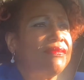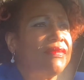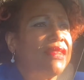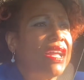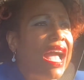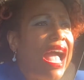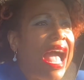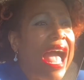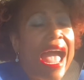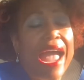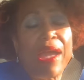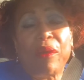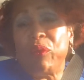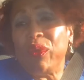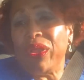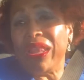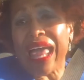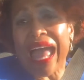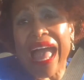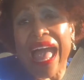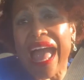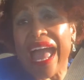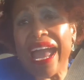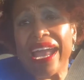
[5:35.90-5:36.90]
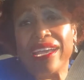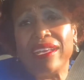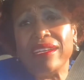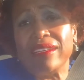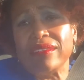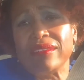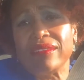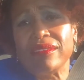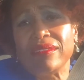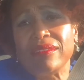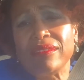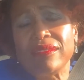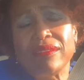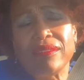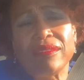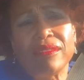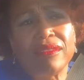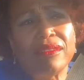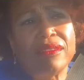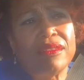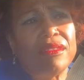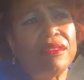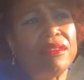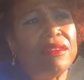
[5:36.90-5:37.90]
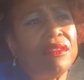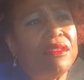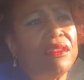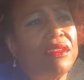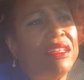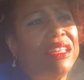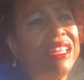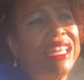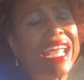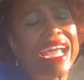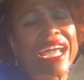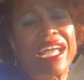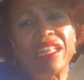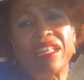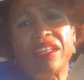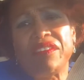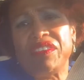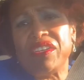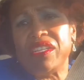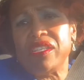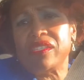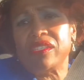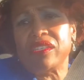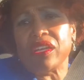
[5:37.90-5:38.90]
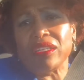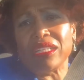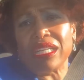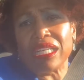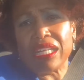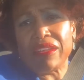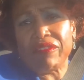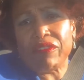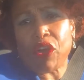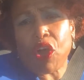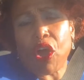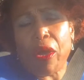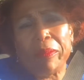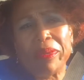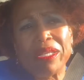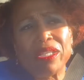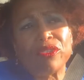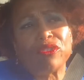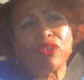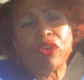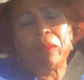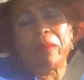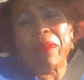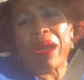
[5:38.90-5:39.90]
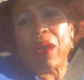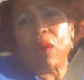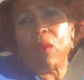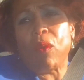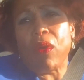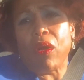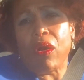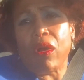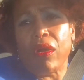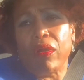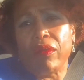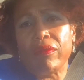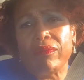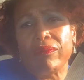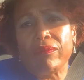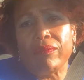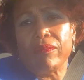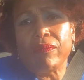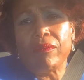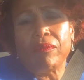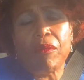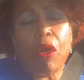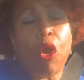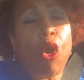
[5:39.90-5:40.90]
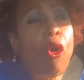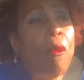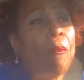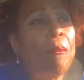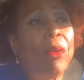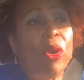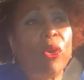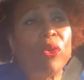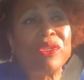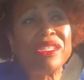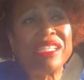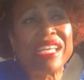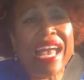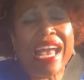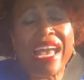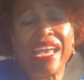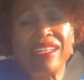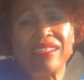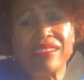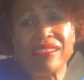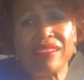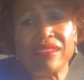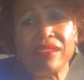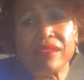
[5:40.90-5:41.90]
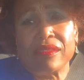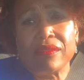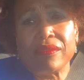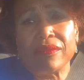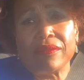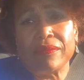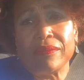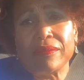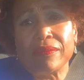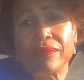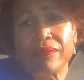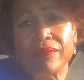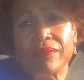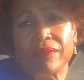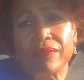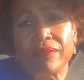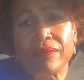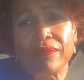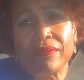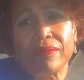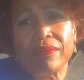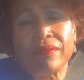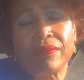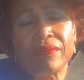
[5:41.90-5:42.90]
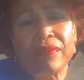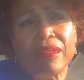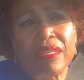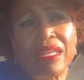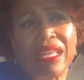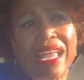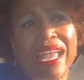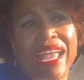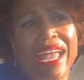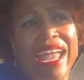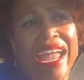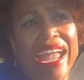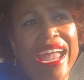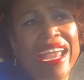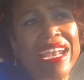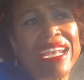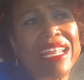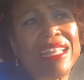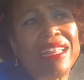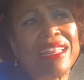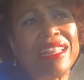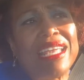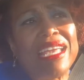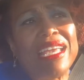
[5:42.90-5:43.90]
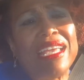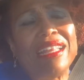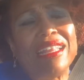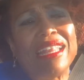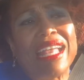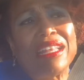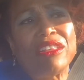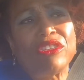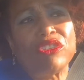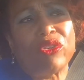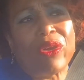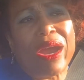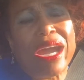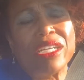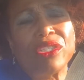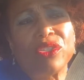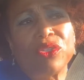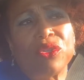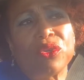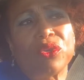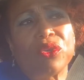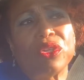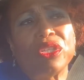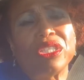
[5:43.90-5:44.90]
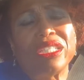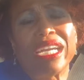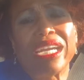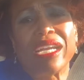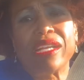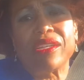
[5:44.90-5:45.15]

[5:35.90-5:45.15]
I will hide negative, insultative comments from my wall on both sides. Anything that tries to curtail